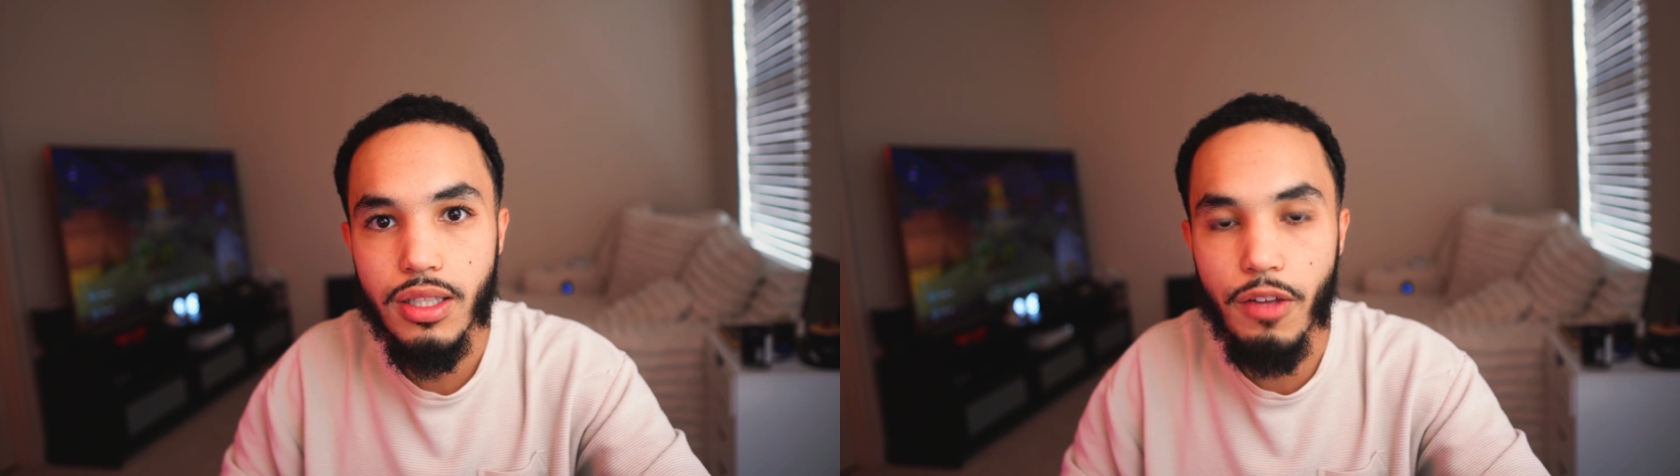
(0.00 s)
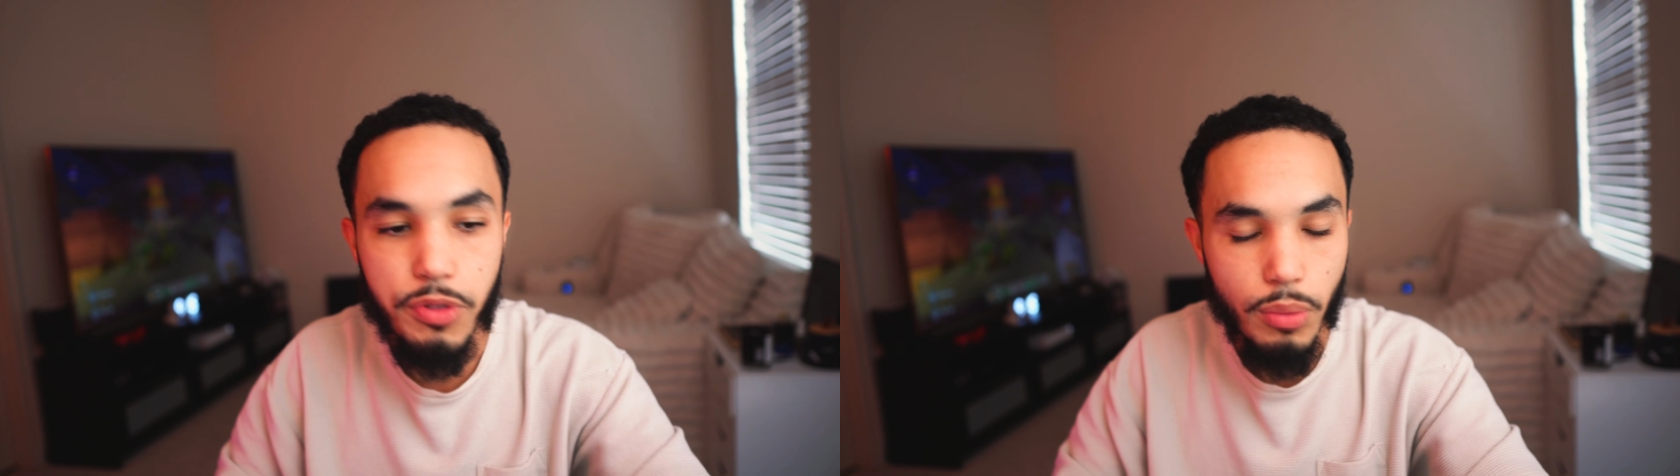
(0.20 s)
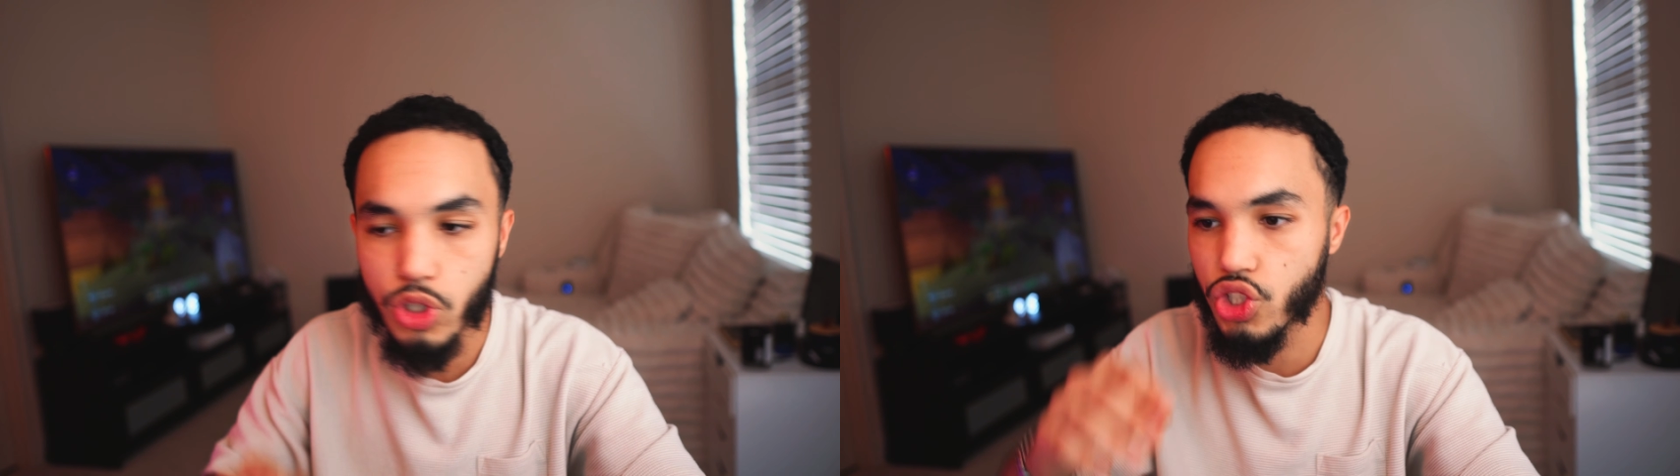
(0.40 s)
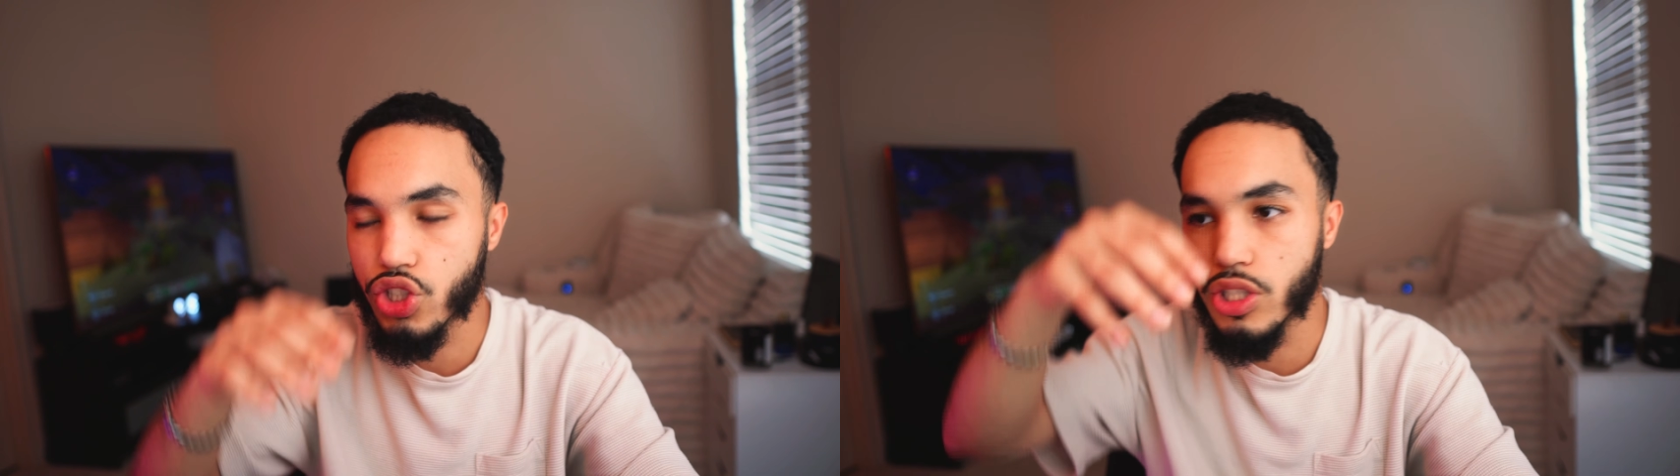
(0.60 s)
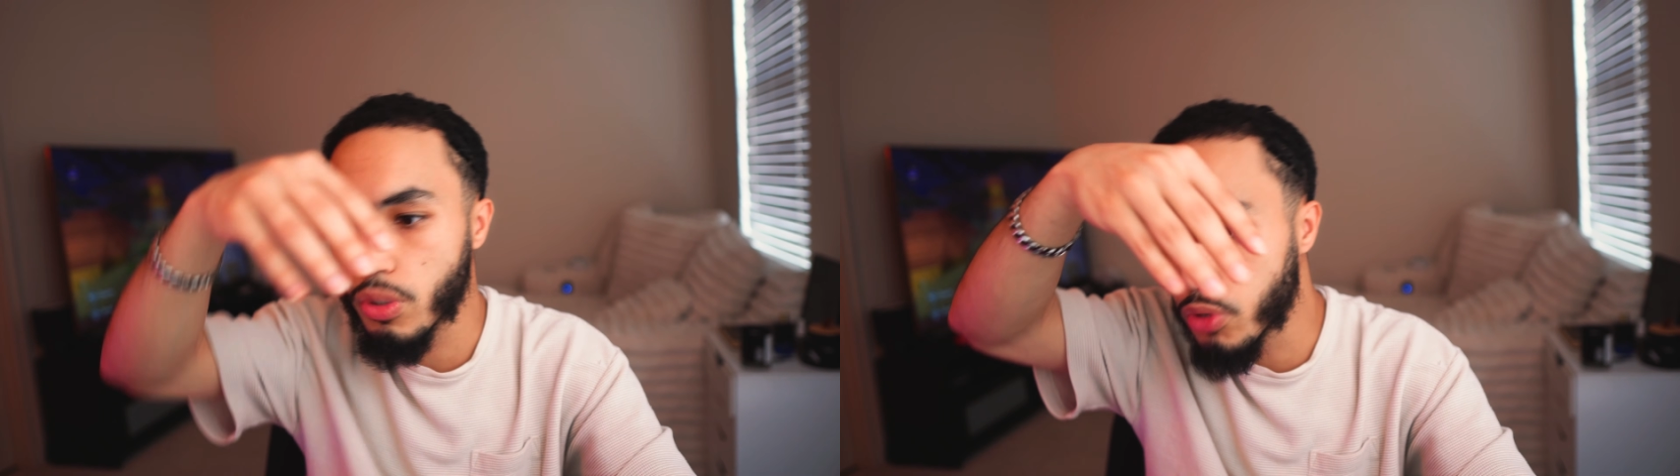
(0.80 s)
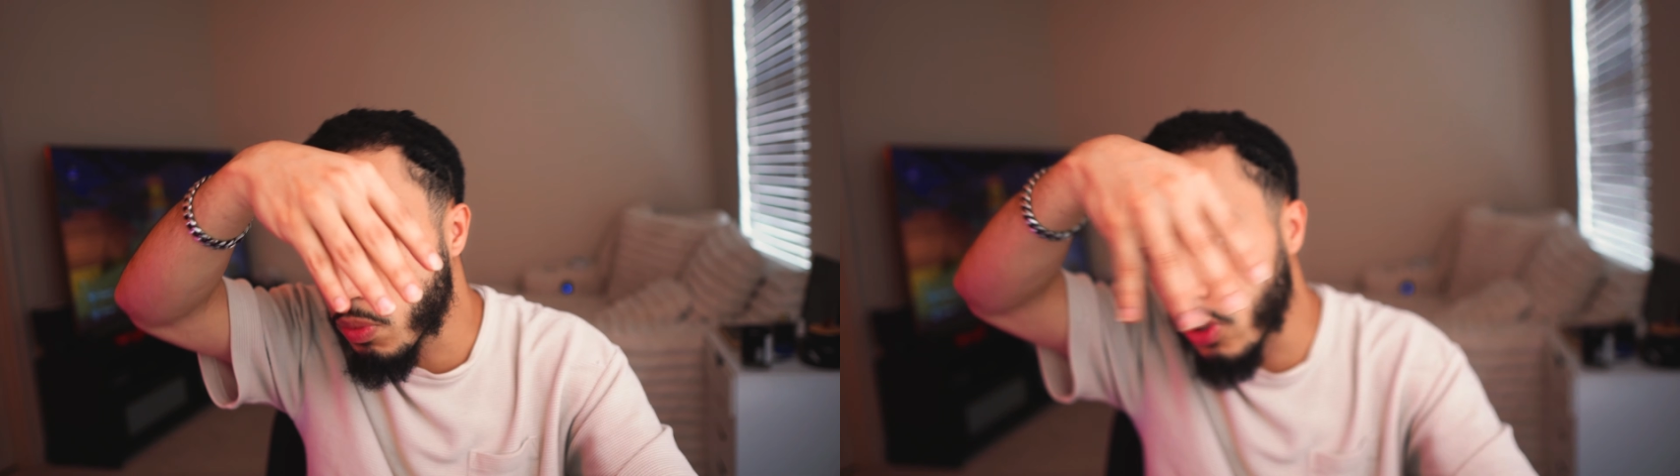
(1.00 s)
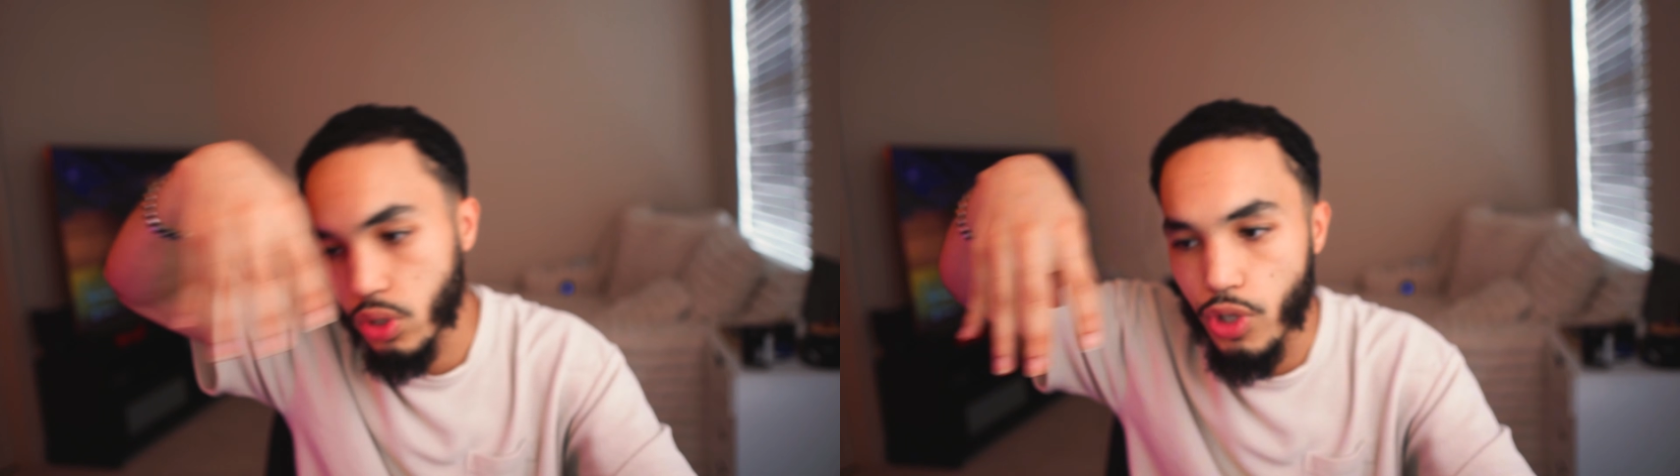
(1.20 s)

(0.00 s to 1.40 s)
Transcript: If someone just sees you just put 3